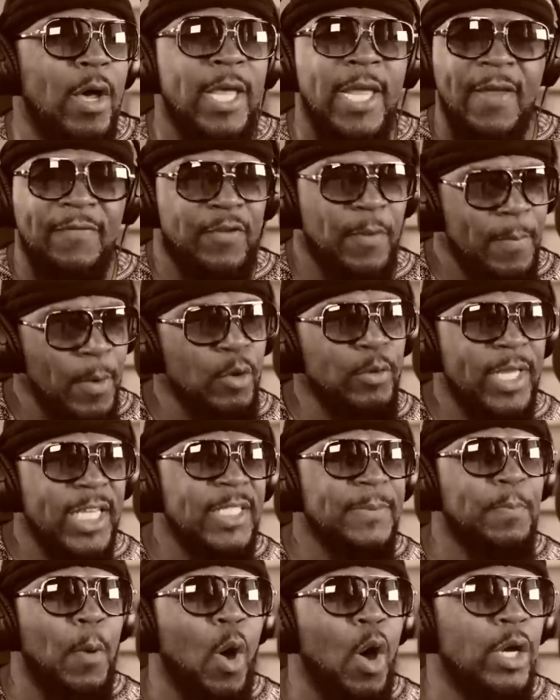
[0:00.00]
If the milk gets
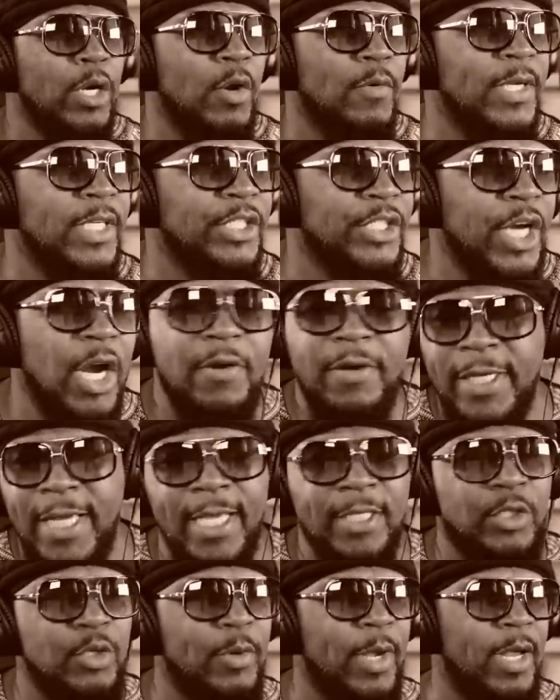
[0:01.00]
spoiled on this journey,
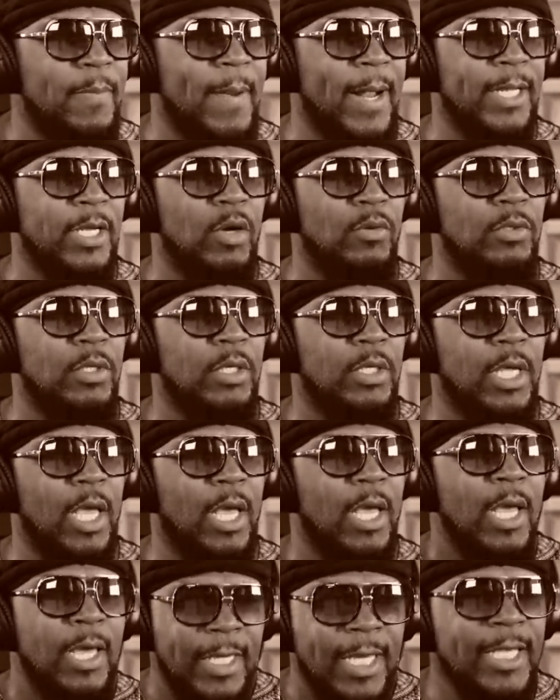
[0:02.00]
guess who everybody gonna look at?
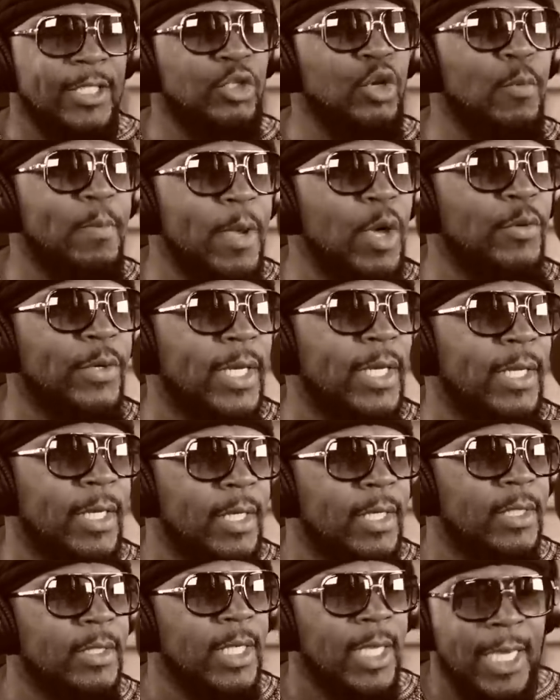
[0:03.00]
Guess who milk it
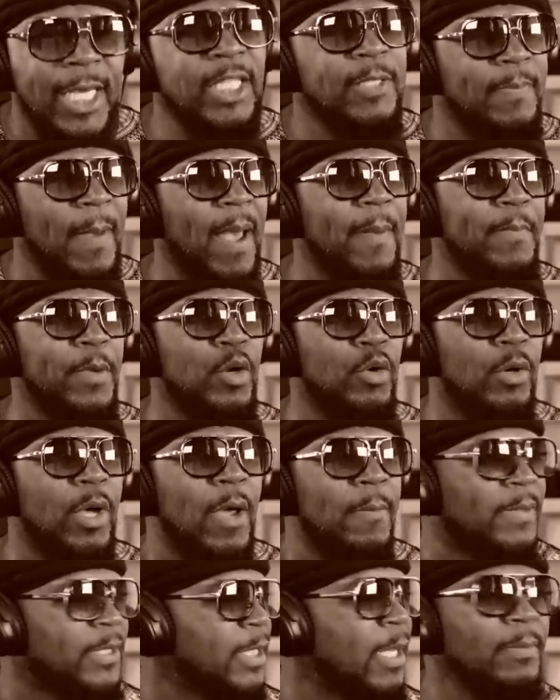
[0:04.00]
is? It's my milk.
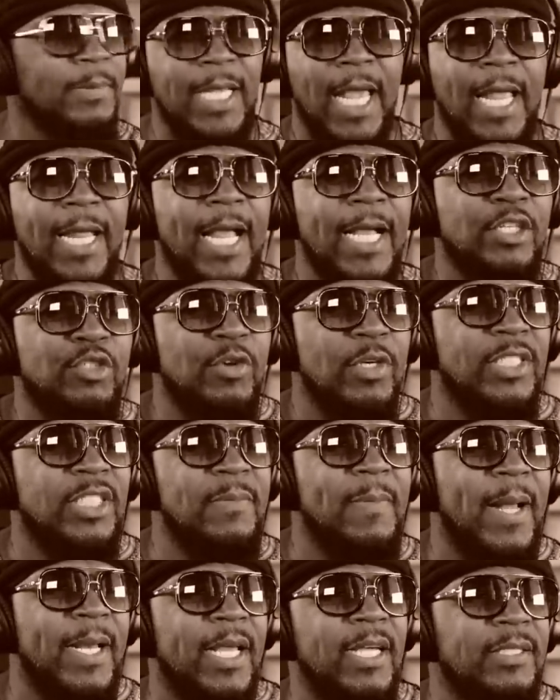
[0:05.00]
But sometimes I gotta trust
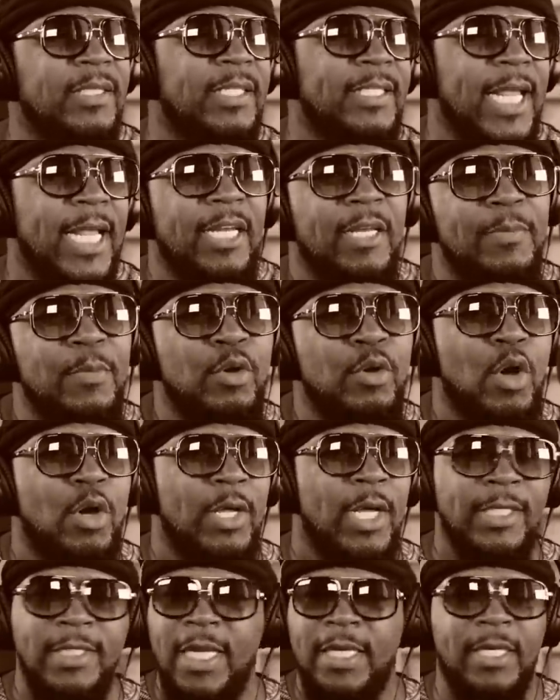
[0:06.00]
somebody else to take the milk or
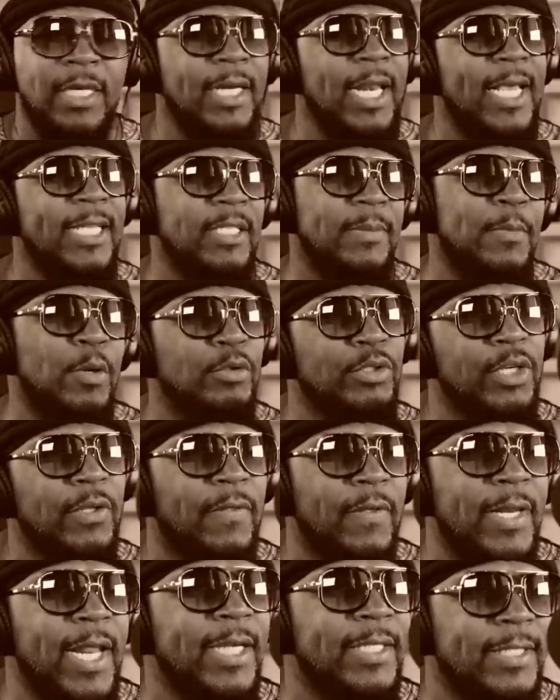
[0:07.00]
take the glass of milk to the
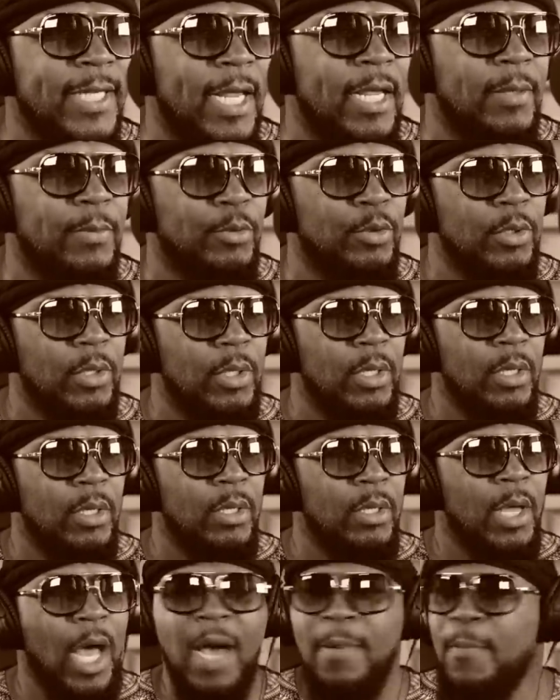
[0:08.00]
next table.
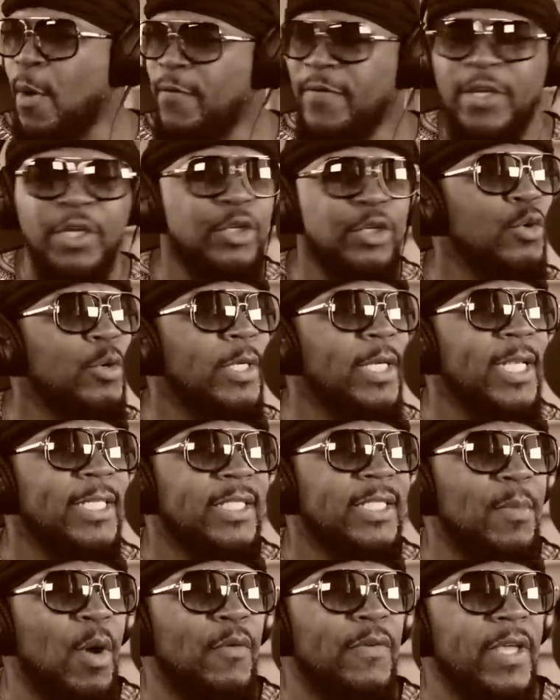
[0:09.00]
I'm over here doing this.
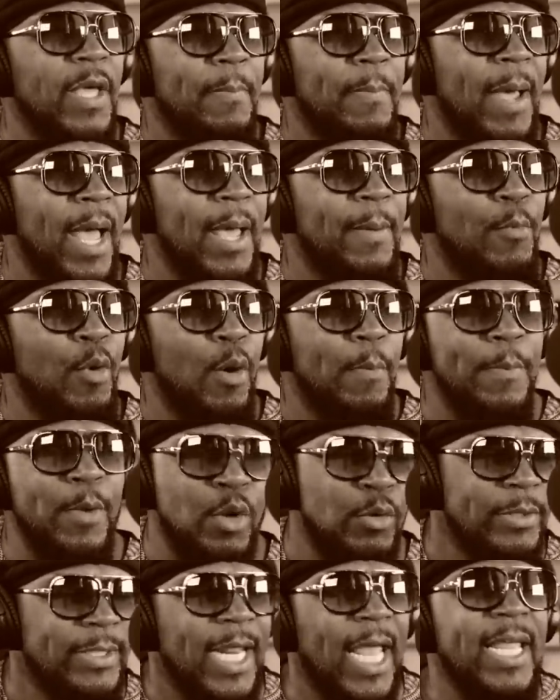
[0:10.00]
I'm over here buying more milk.
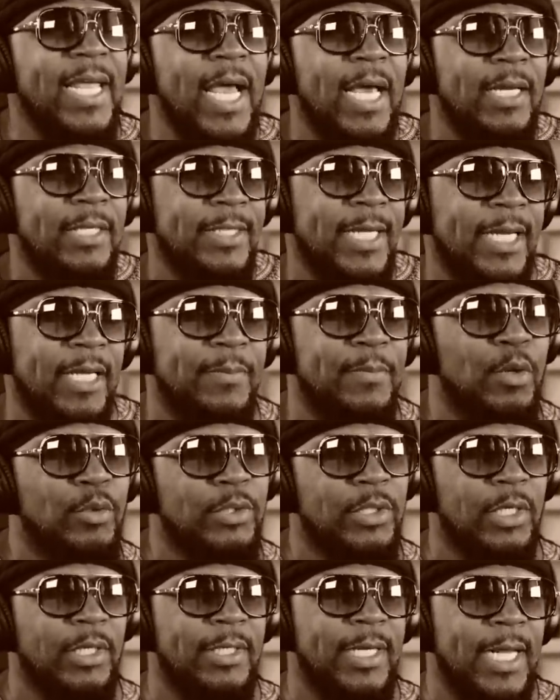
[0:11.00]
They gotta take the milk
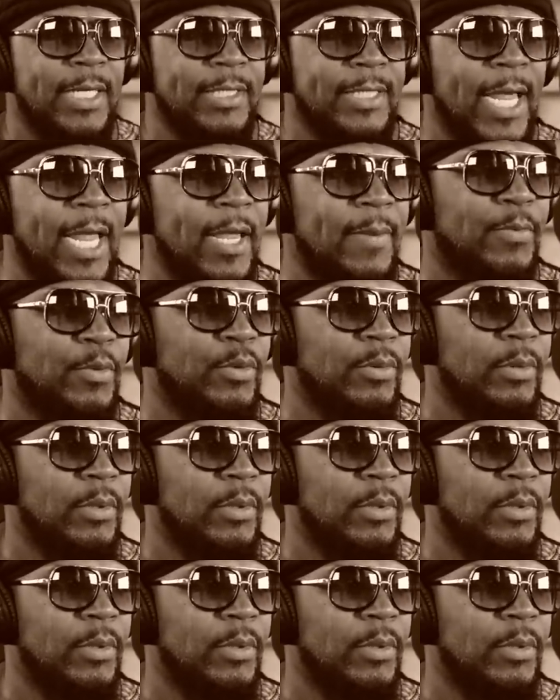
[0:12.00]
to the next table.